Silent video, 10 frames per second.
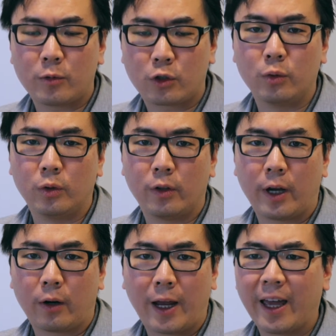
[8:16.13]
school
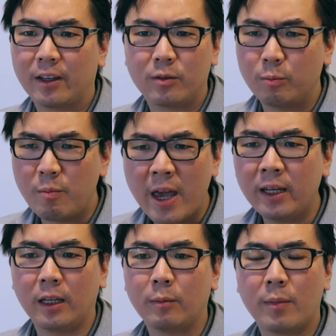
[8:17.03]
there had
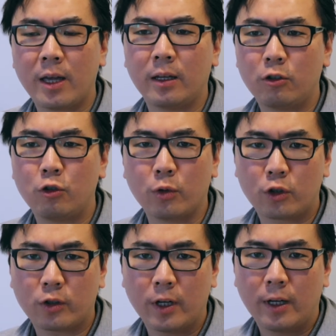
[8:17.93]
many
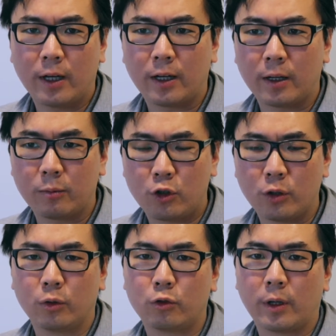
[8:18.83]
Jewish
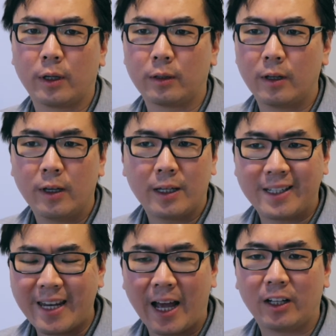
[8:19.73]
children,
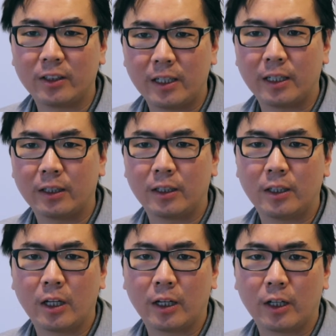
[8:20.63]

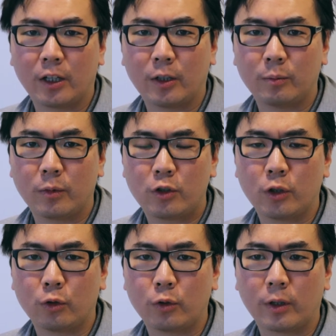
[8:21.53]
Italian
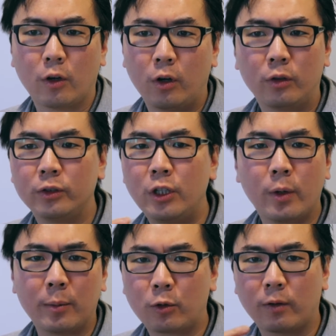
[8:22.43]
children, all new
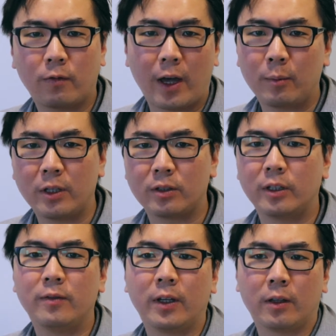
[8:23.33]
immigrant families
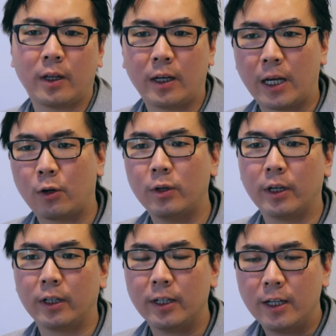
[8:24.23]
living in that
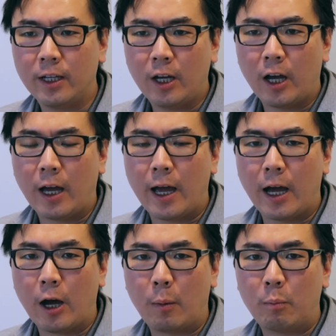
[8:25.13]
area.
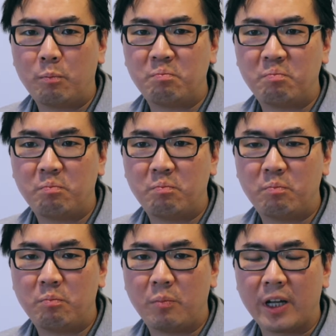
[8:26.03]

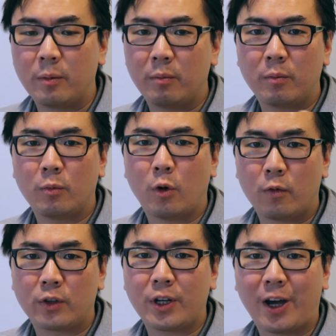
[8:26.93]
But
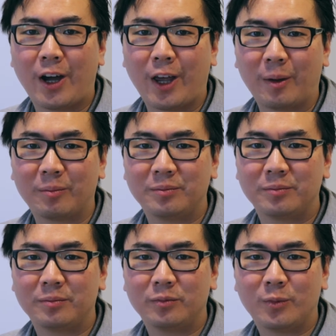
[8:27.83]
over time,
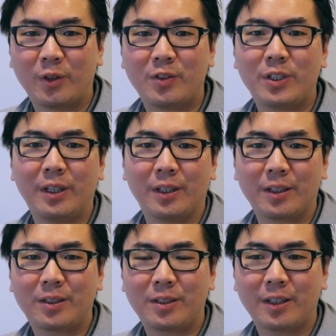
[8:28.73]
we've seen
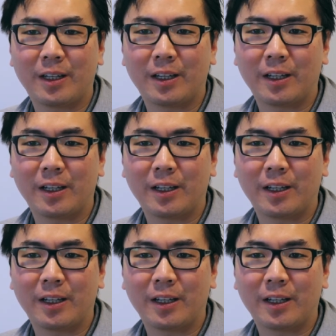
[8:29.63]
it